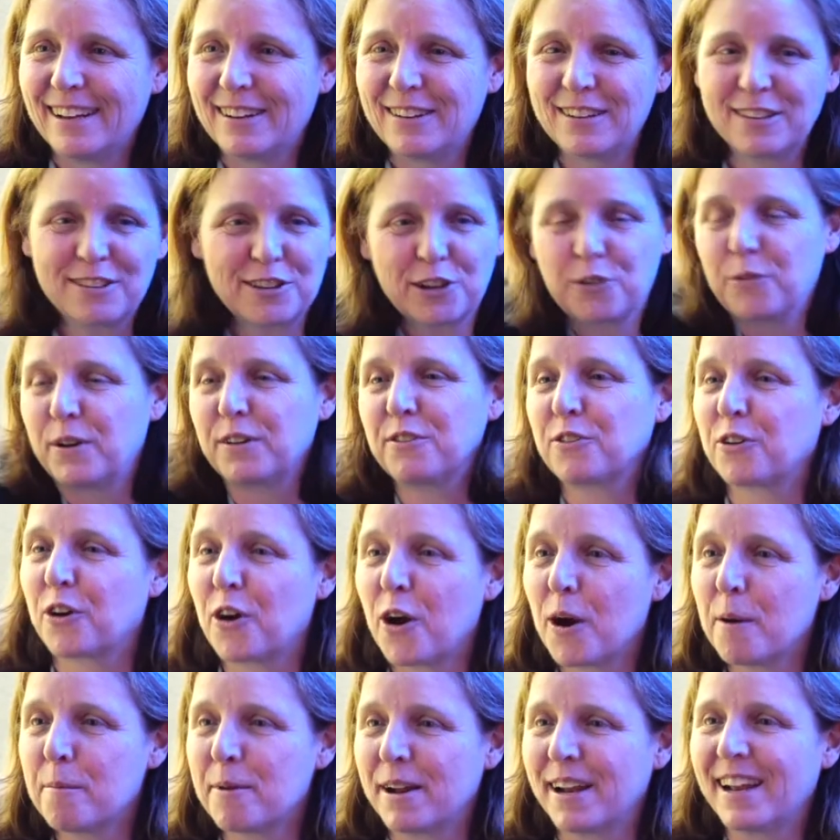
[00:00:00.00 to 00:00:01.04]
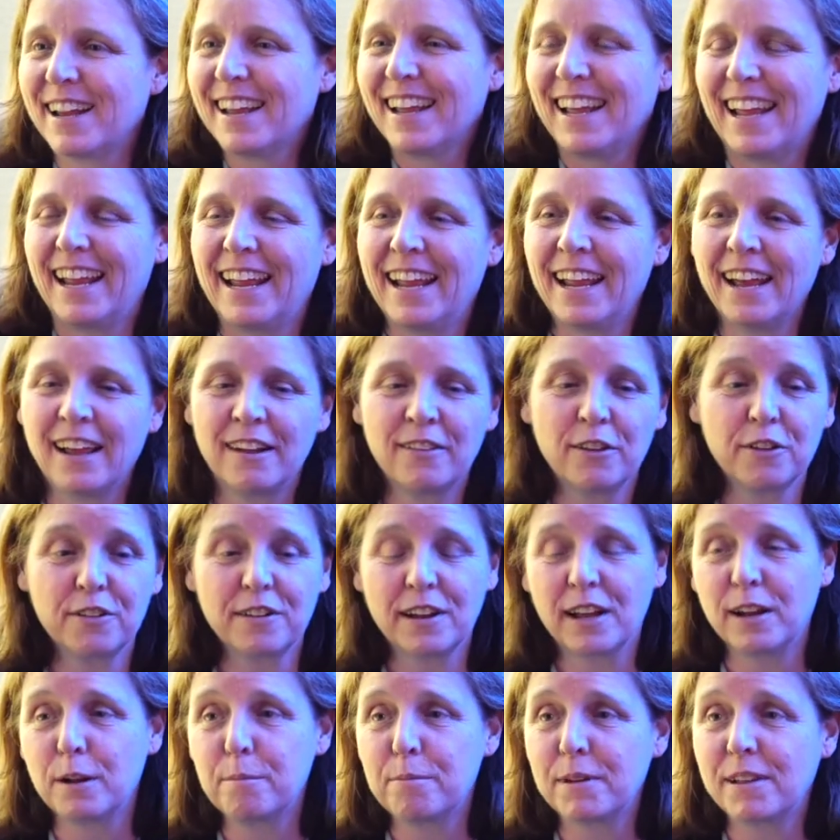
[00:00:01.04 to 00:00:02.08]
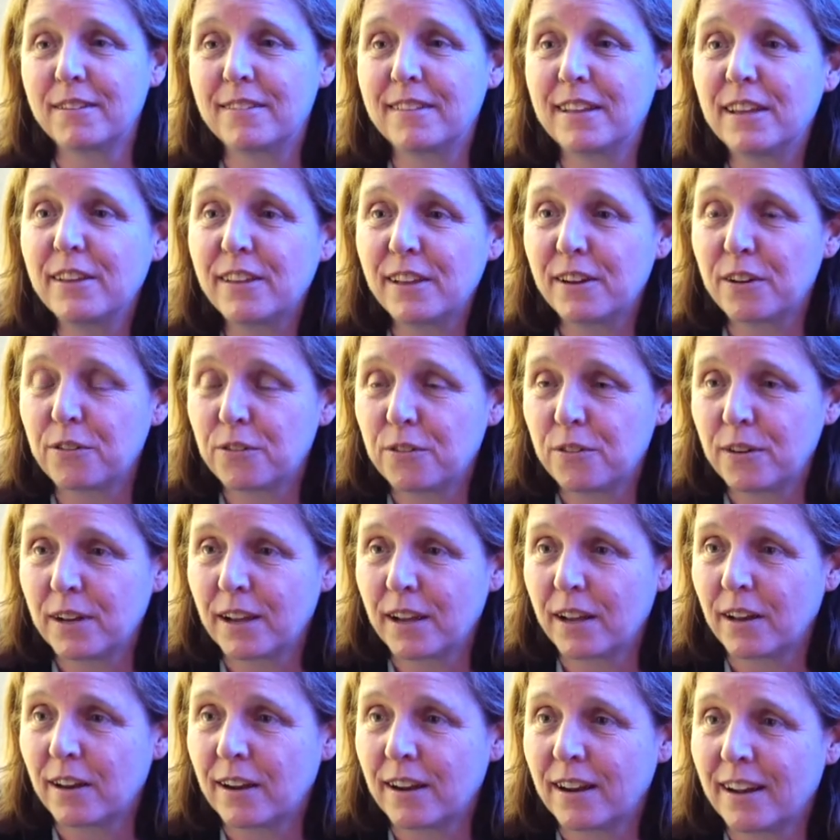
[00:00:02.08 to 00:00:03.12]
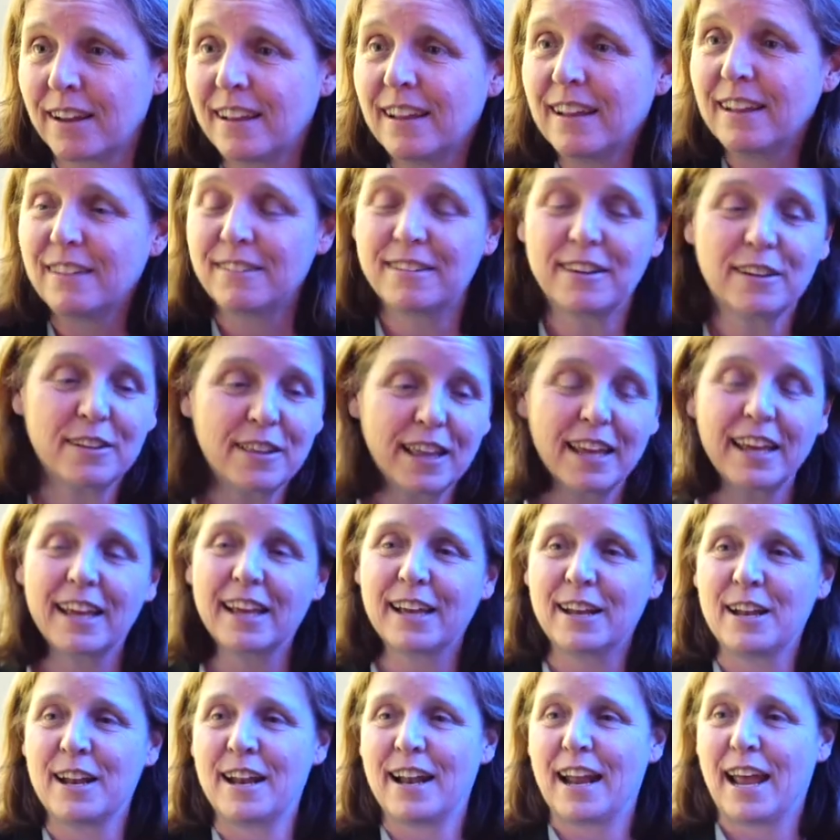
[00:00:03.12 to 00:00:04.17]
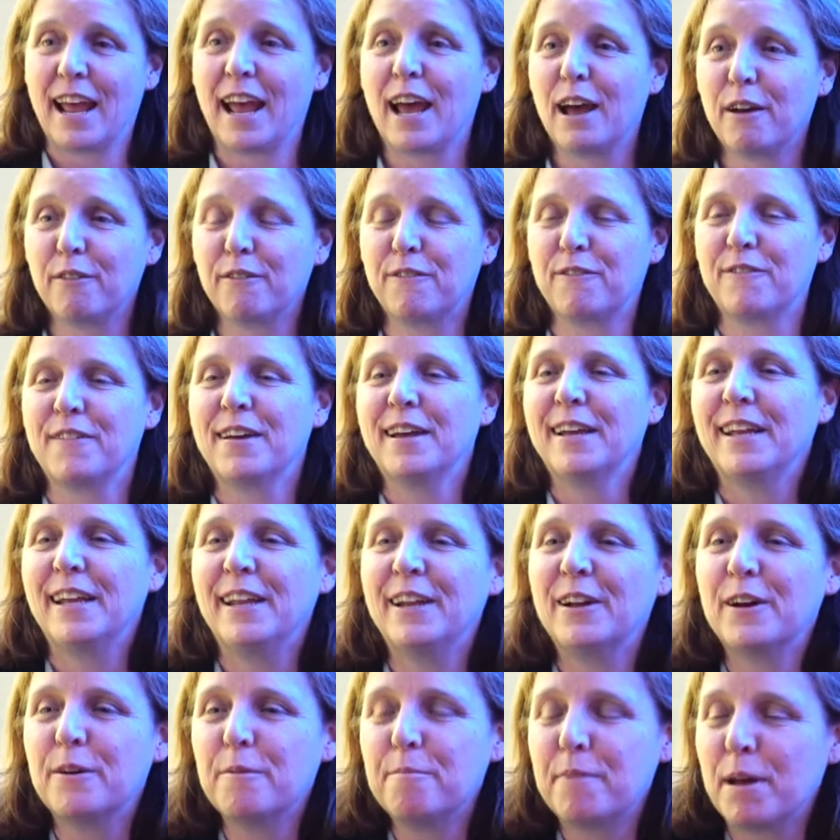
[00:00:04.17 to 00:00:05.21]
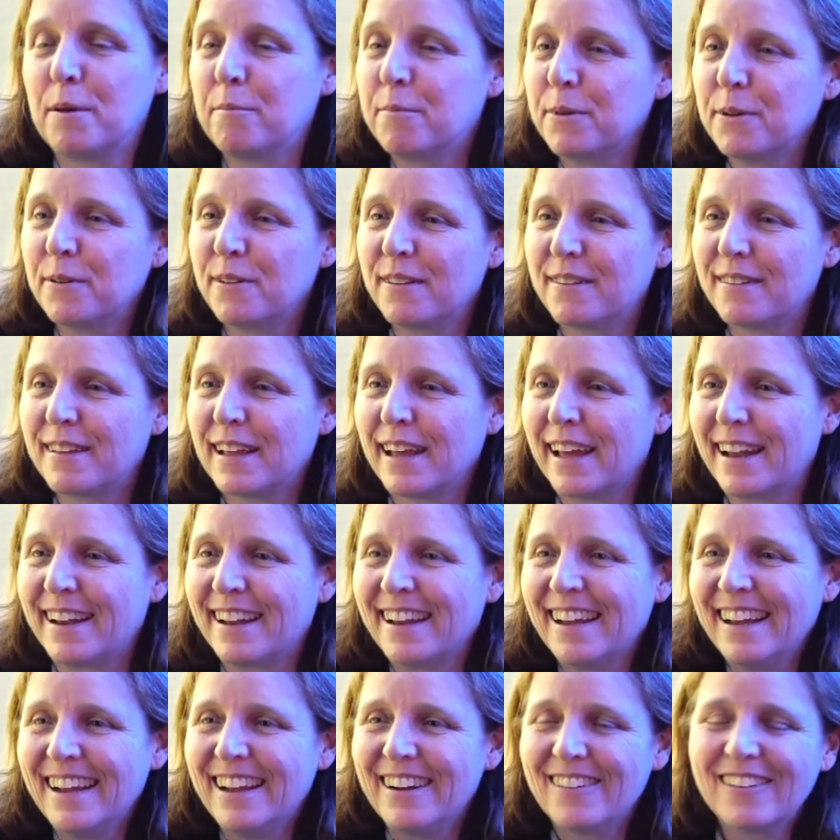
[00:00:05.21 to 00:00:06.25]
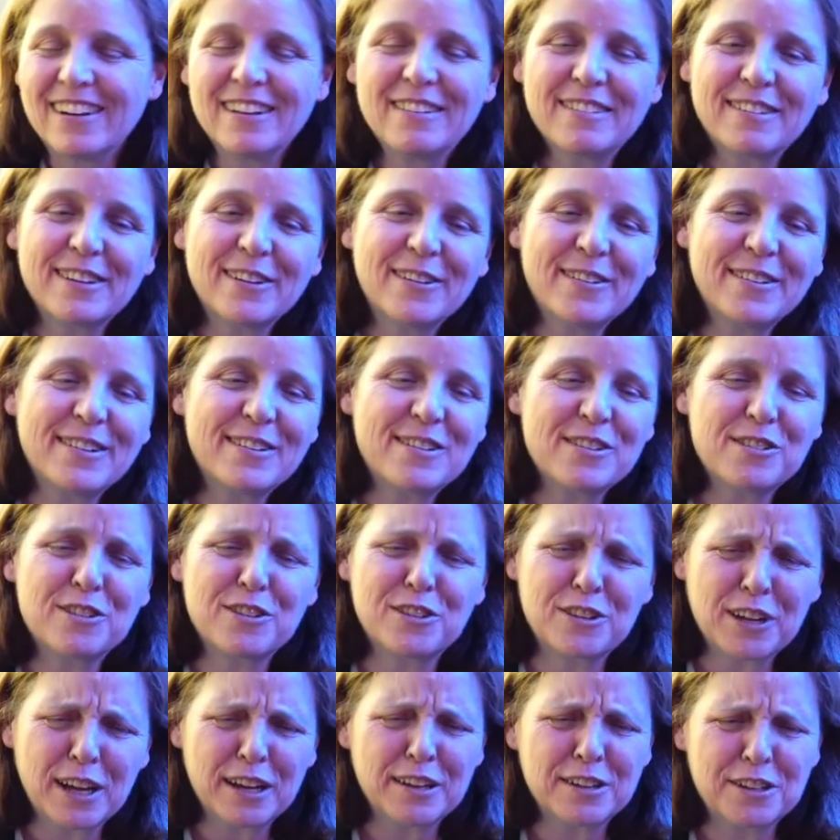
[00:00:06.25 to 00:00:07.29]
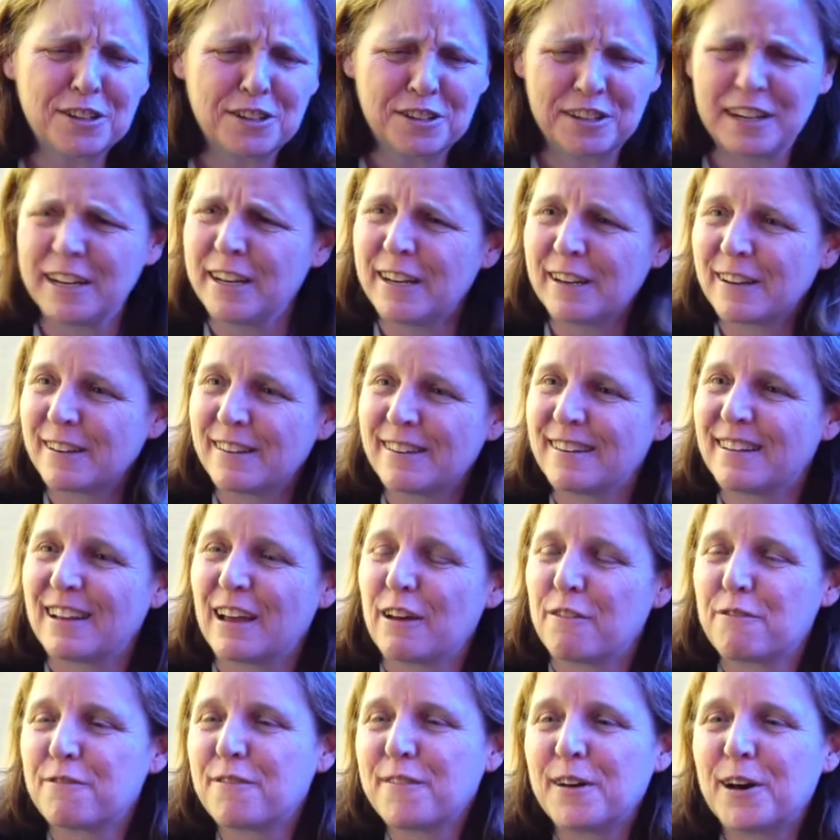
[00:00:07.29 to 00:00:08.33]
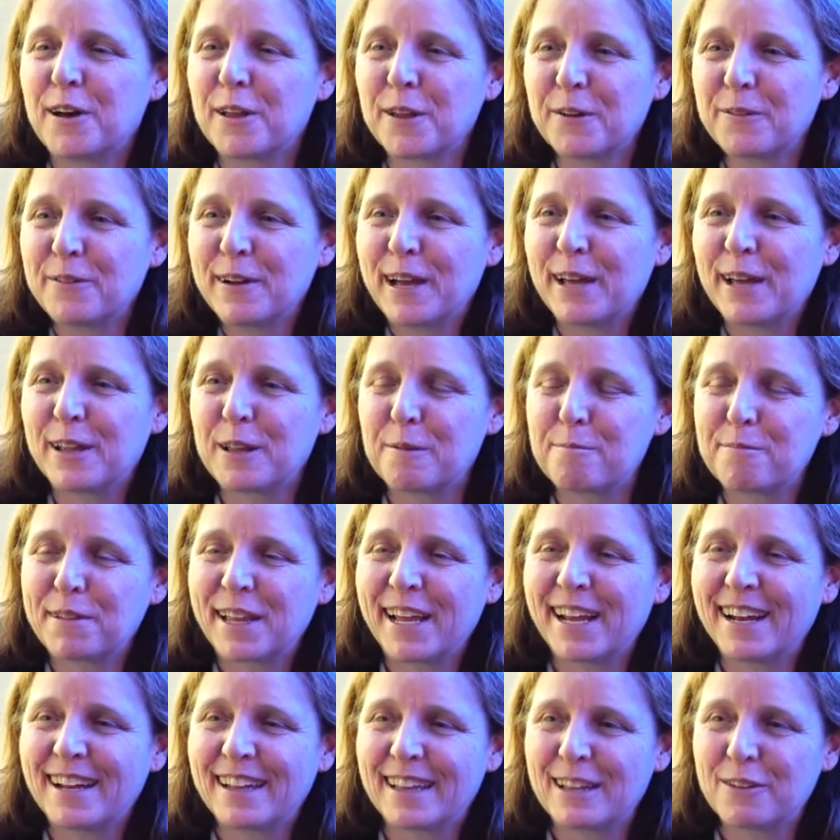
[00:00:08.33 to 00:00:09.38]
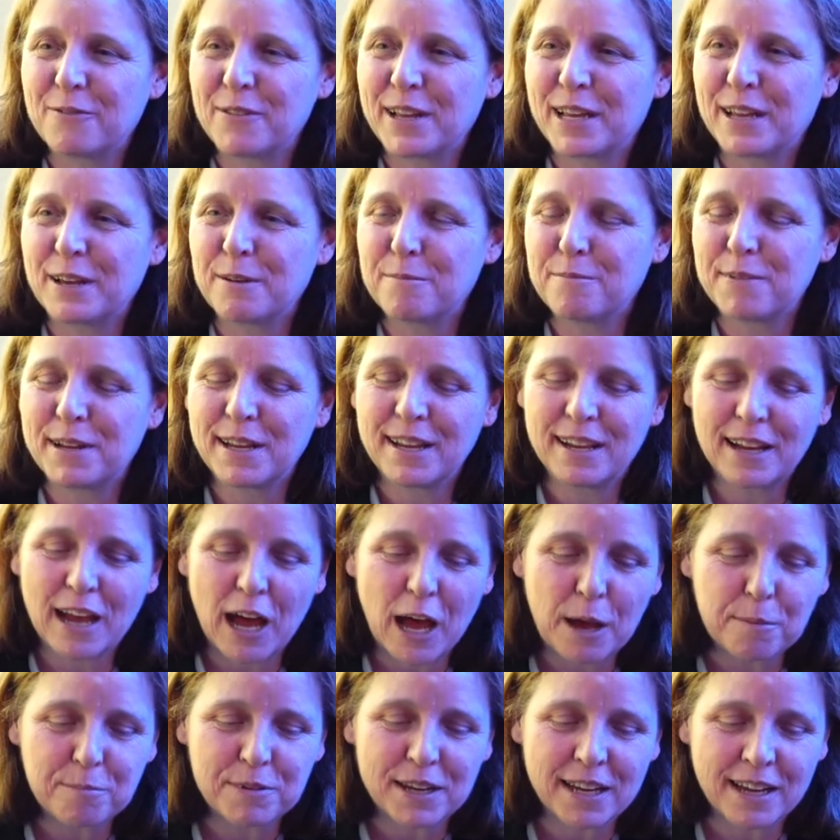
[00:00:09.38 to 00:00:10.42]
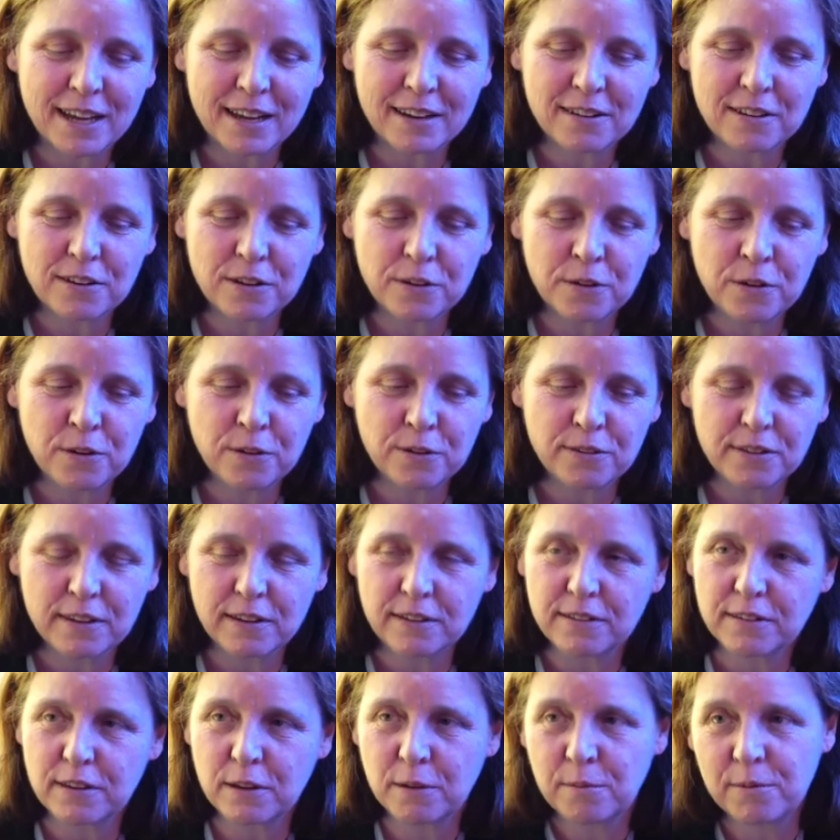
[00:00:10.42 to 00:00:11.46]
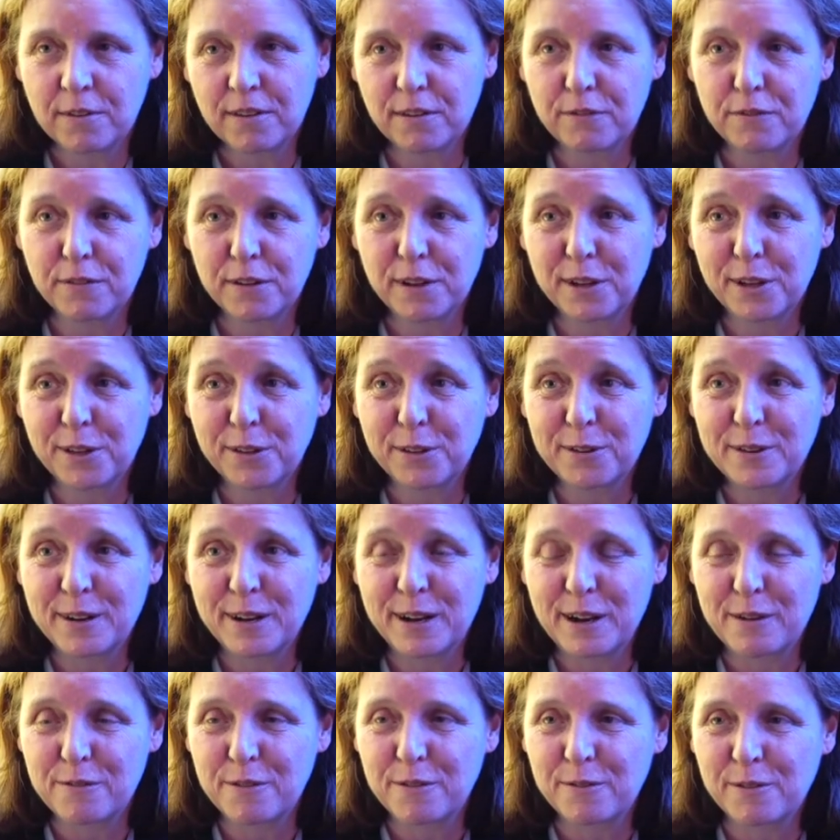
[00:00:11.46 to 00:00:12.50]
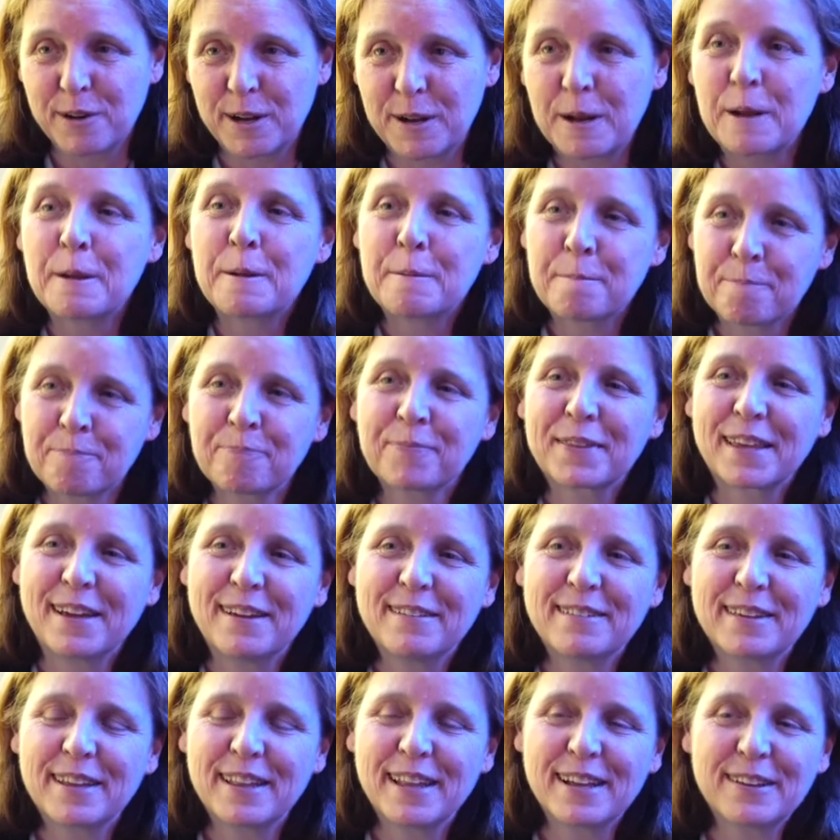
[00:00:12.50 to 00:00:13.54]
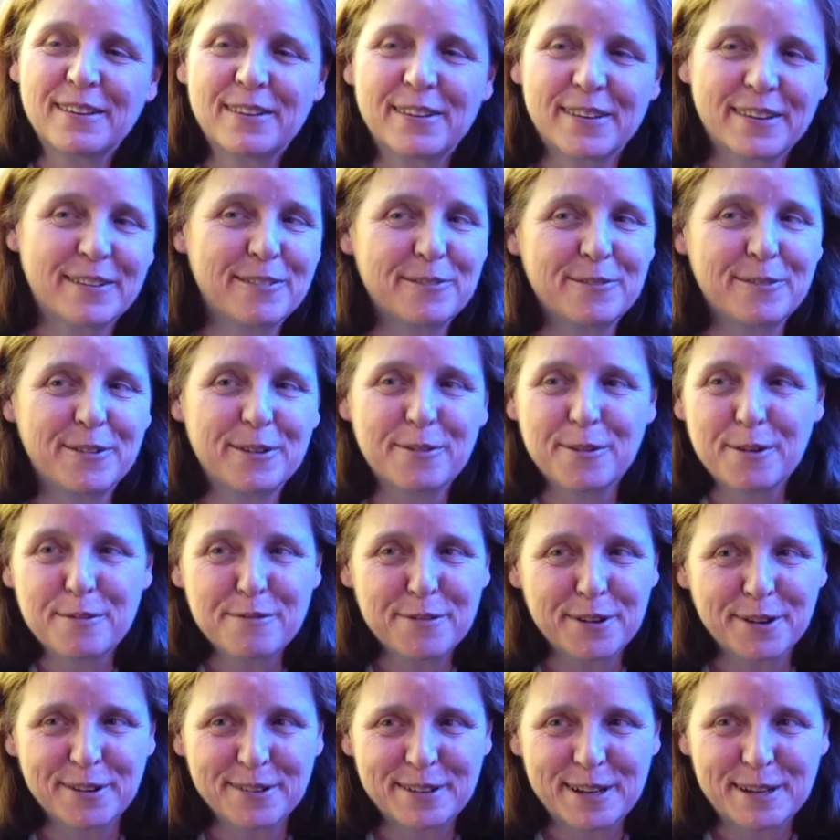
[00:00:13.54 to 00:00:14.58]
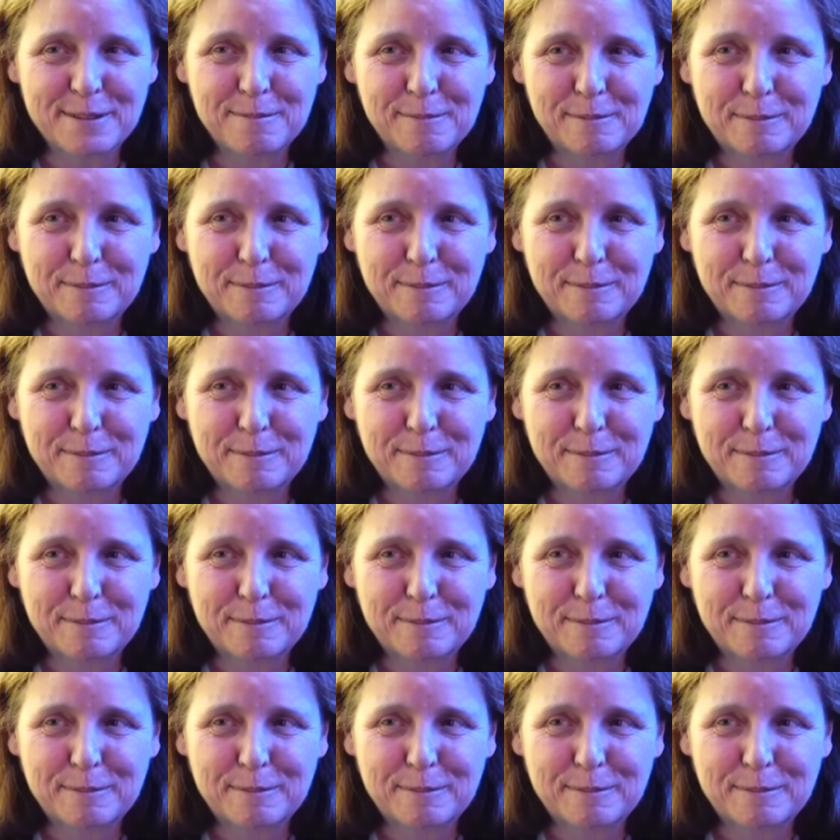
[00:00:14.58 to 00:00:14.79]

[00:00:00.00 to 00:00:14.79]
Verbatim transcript: to sequester carbon. And there's not a big steel industry in Ghana. So they can have you know, bamboo instead, right? So just such genius stuff all around the planet that we could be opting into new systems if we included everyone. So well, that's what we're focused on.